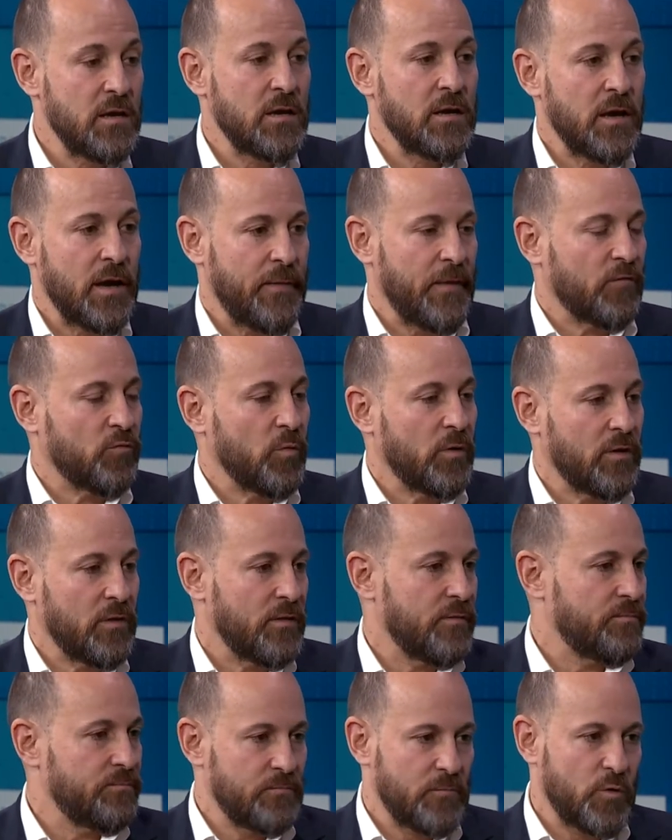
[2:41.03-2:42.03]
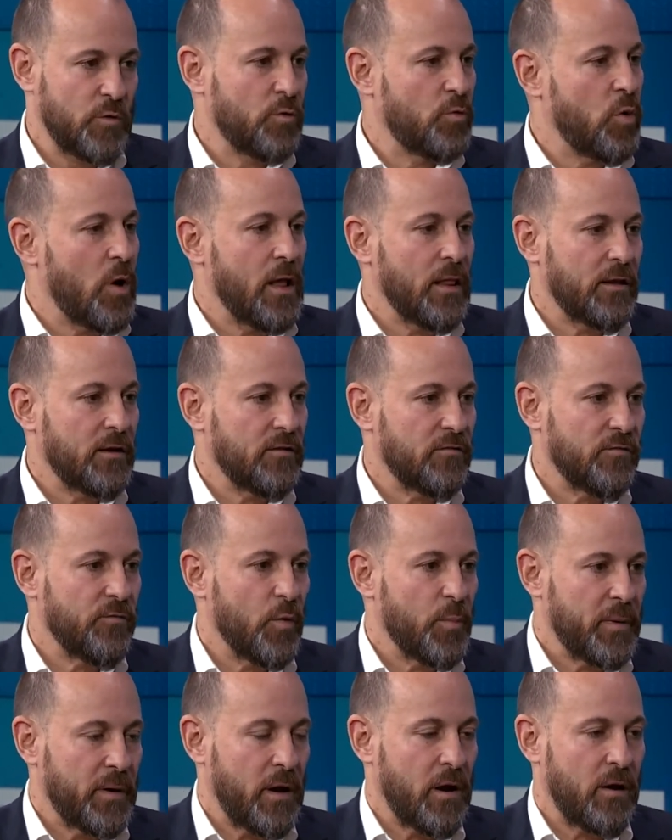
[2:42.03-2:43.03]
And that's one of the qualities of
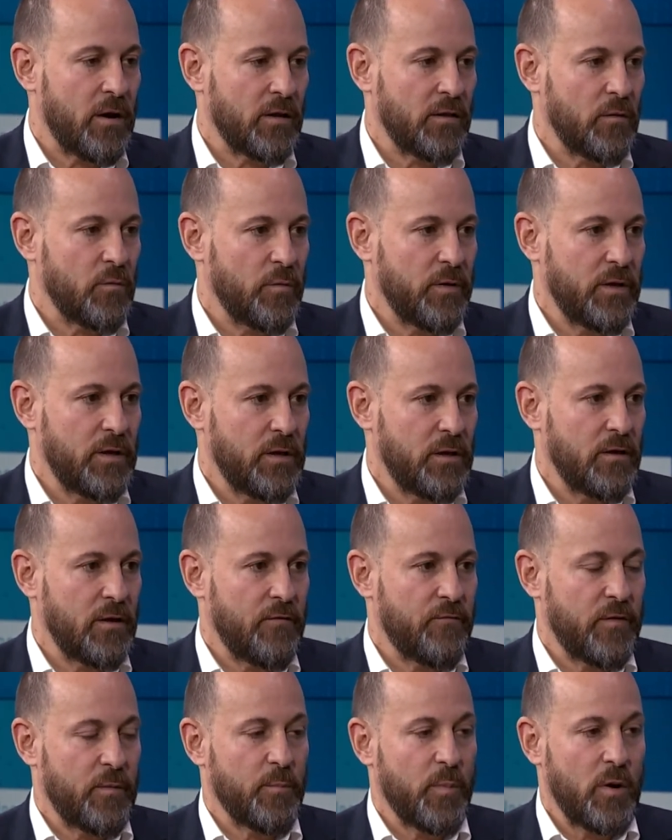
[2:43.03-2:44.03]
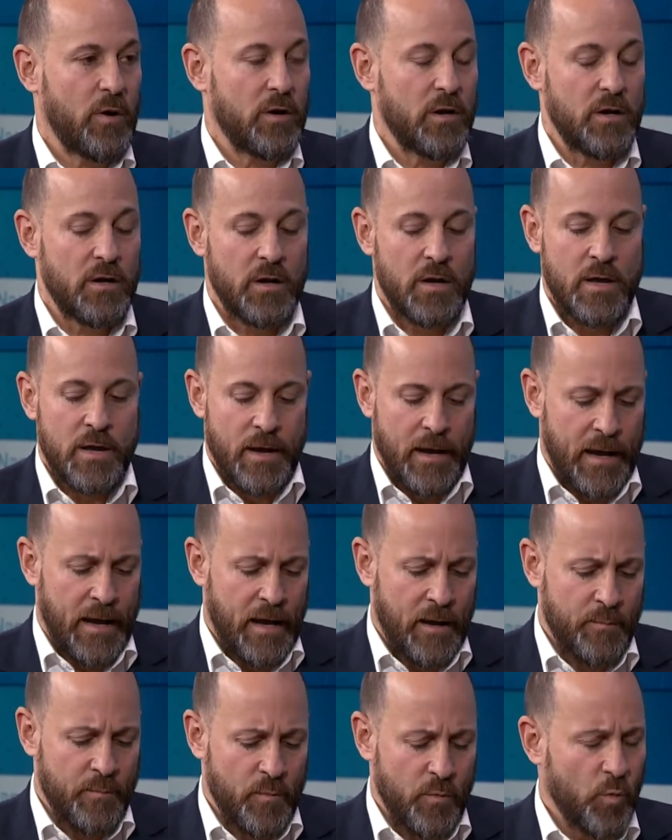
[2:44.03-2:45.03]
open hiring that we have imparted.
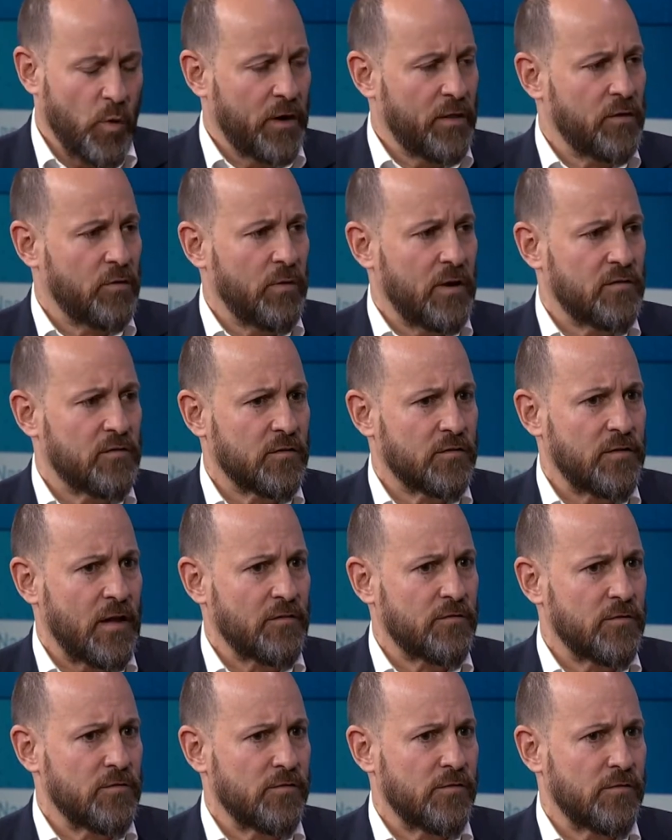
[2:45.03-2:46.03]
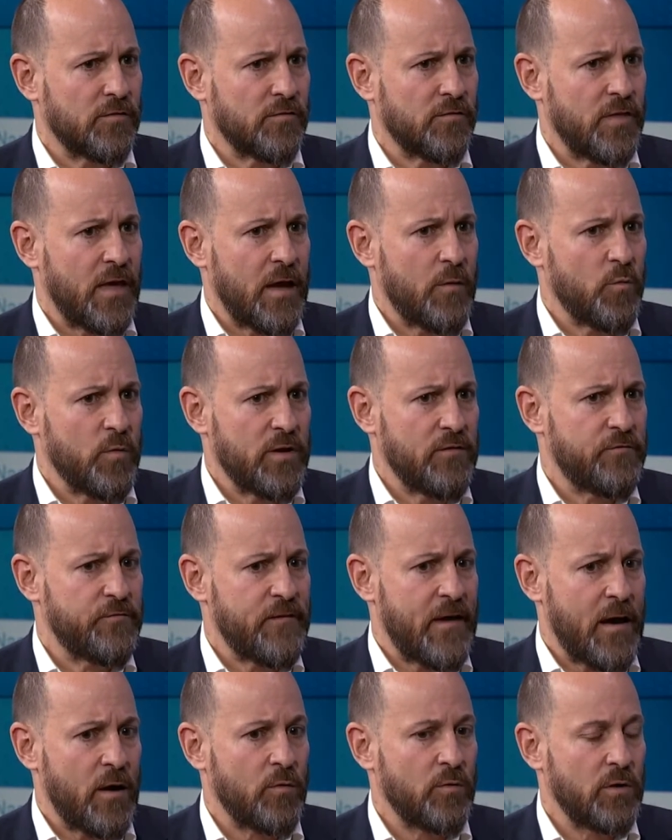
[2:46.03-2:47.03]
One of the great successes is that we
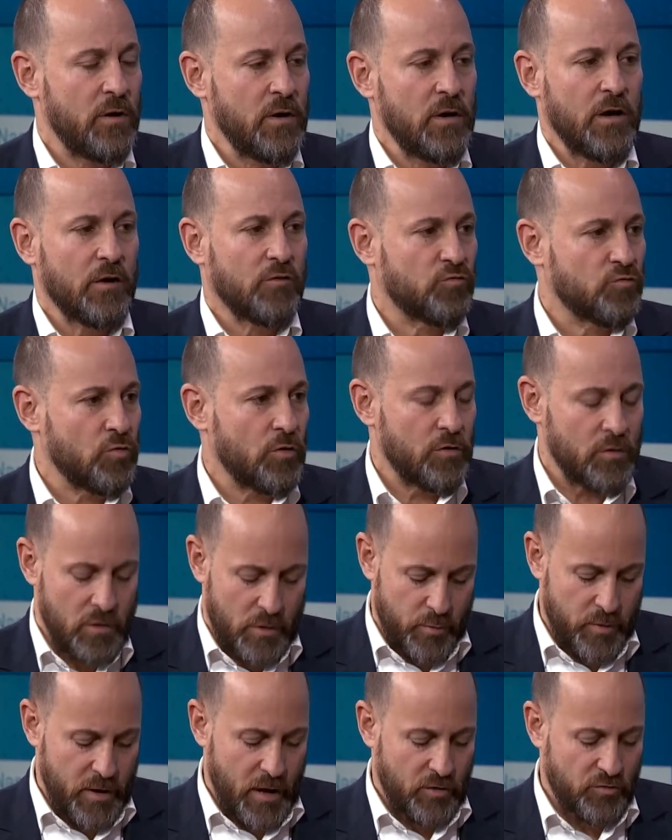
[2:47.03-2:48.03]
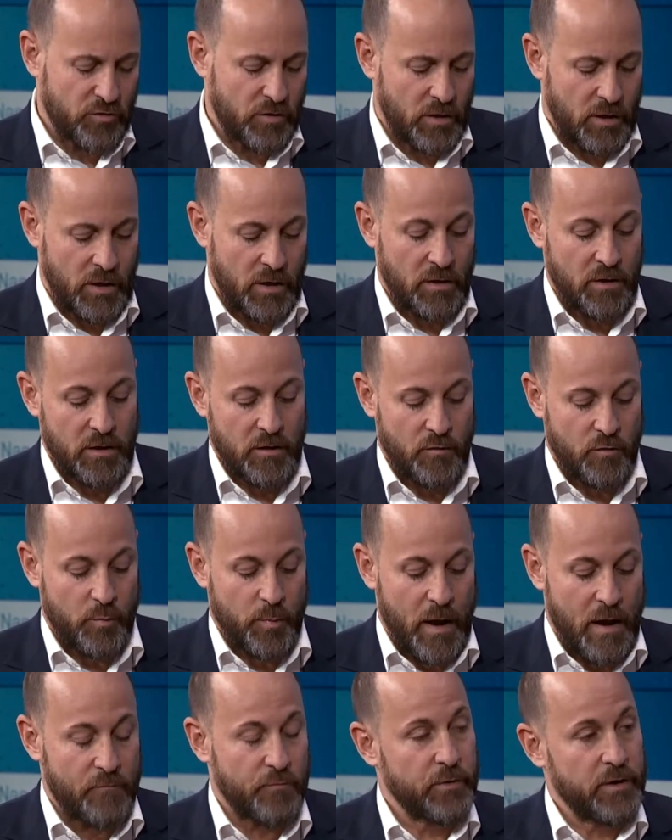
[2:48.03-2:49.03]
found extraordinary reduction in either
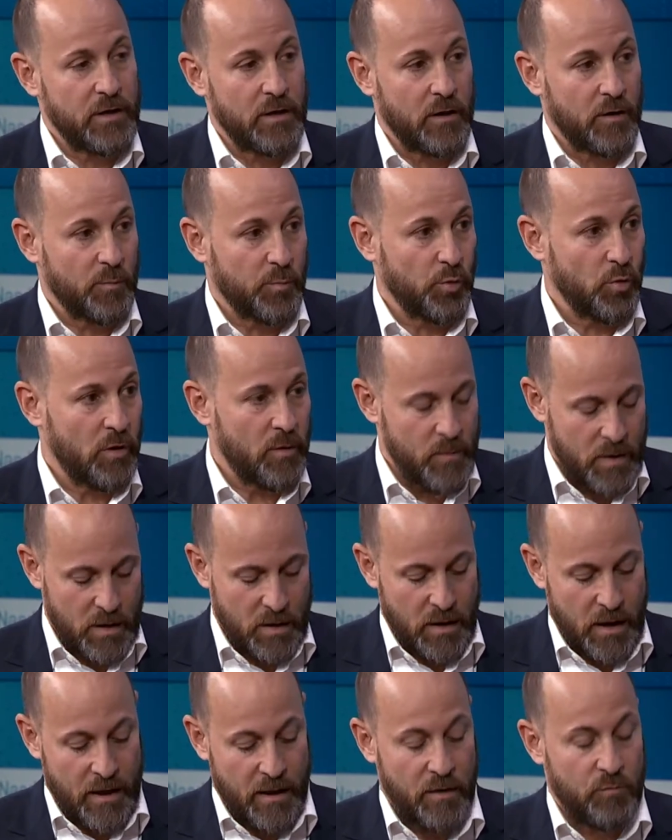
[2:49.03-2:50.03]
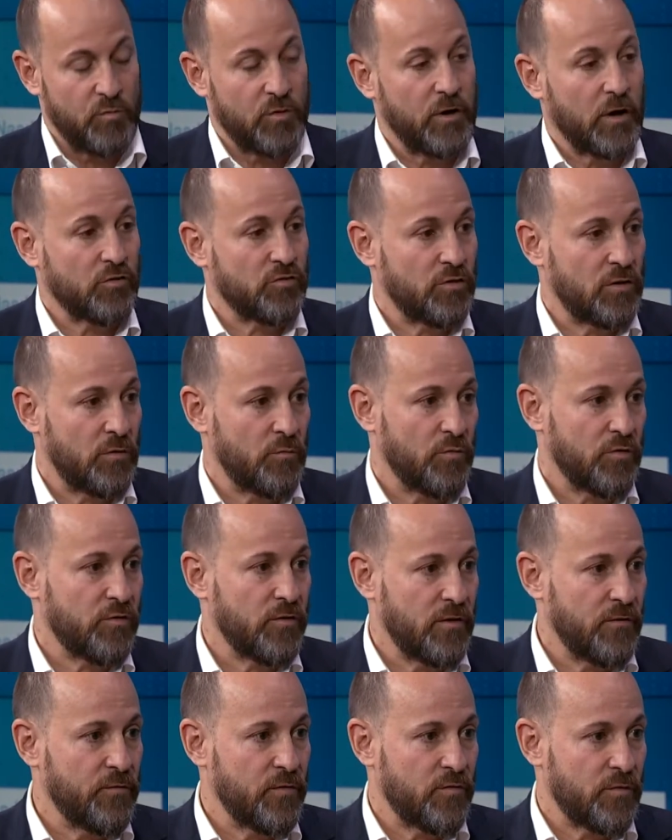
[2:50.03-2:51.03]
poverty, unemployment, and reduction in
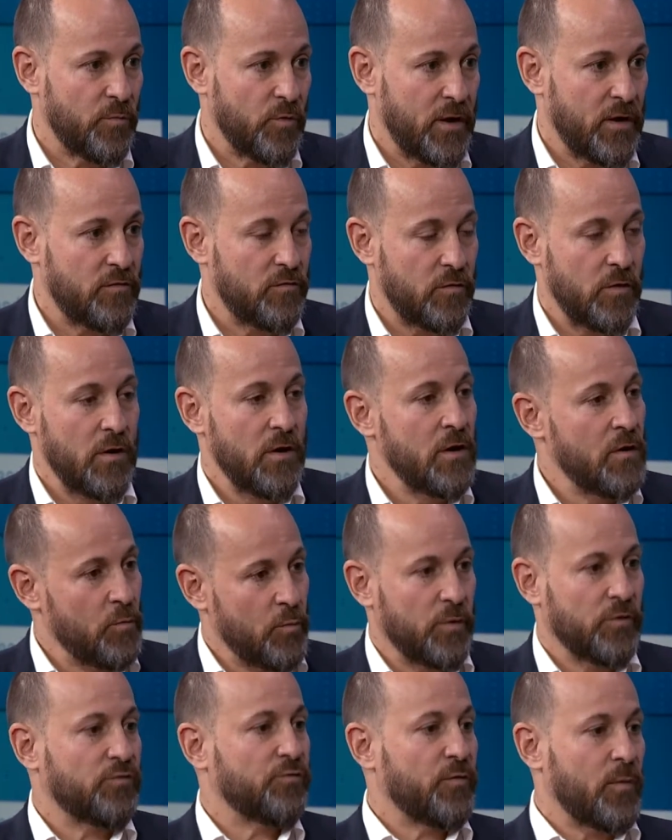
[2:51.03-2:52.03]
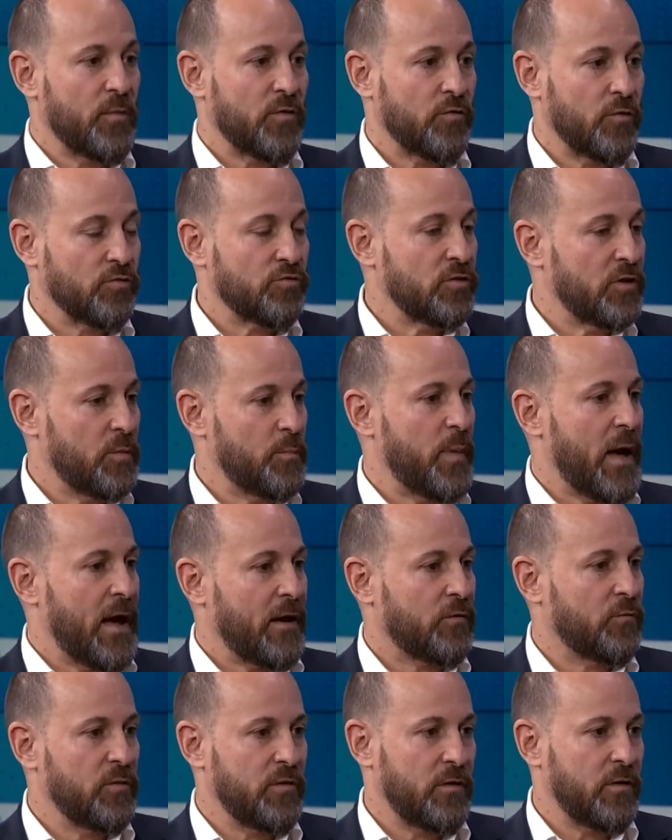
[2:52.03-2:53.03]
recidivism rates, which from a social
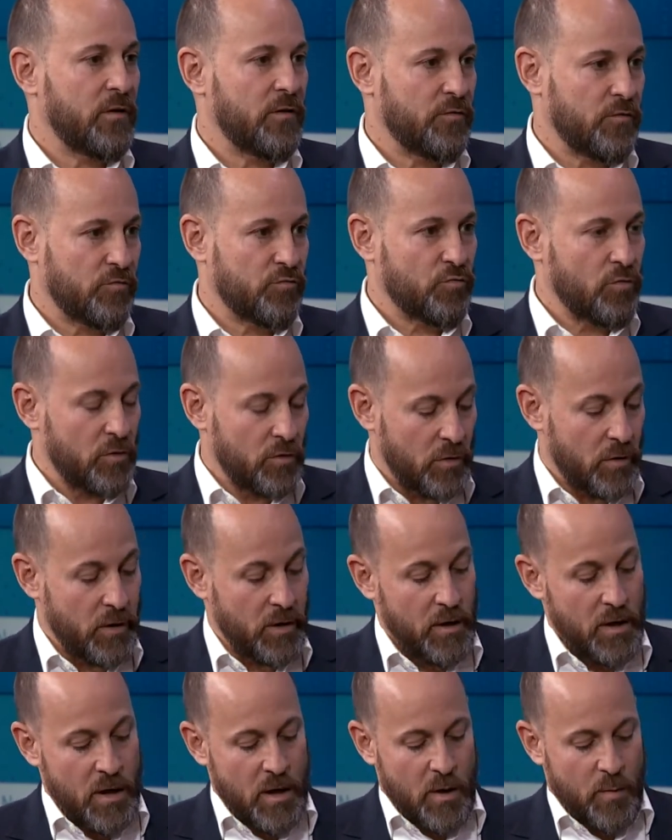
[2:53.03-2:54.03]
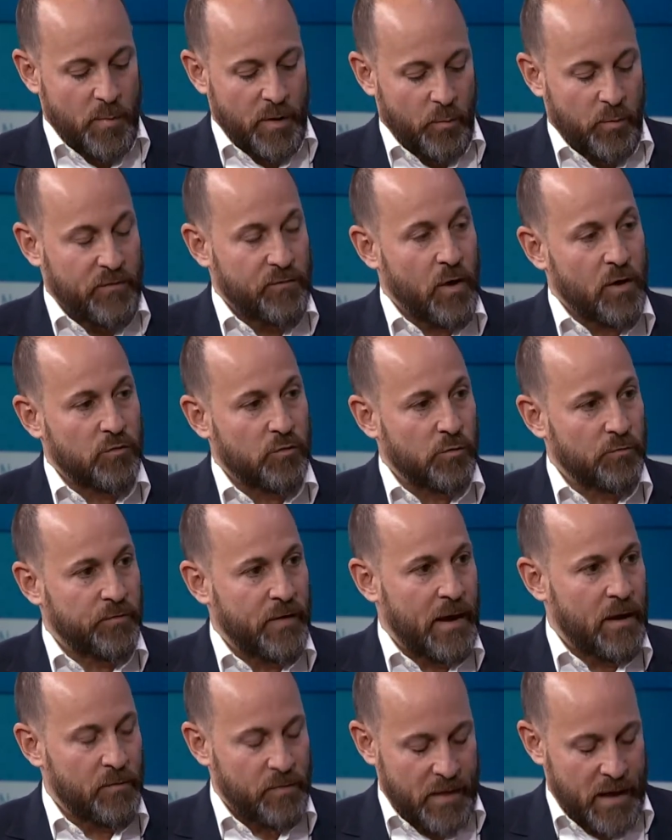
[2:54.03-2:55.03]
impact we think is extraordinary. But we've also
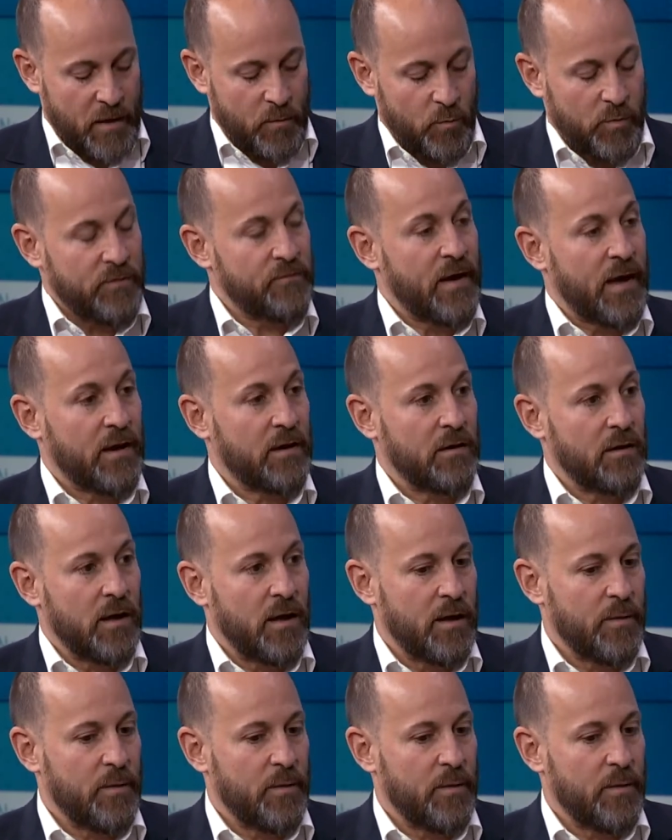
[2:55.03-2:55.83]
found that we've had